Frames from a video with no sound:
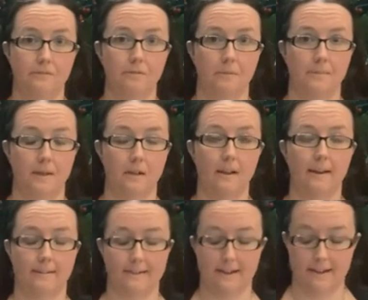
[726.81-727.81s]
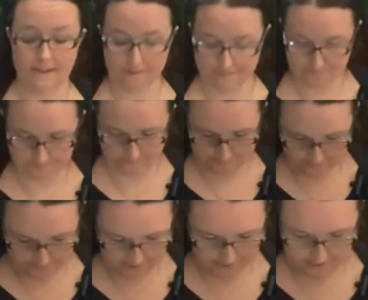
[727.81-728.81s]
from the closet,
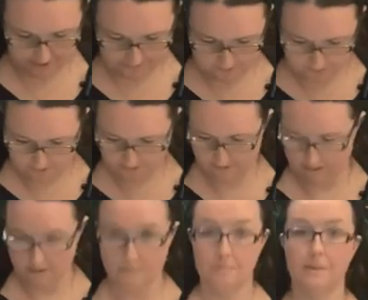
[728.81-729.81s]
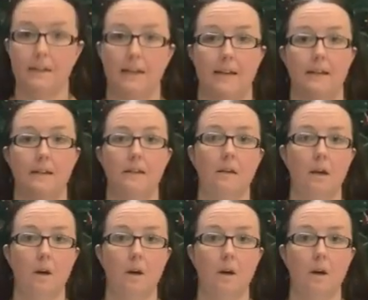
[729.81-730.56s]
is just this plain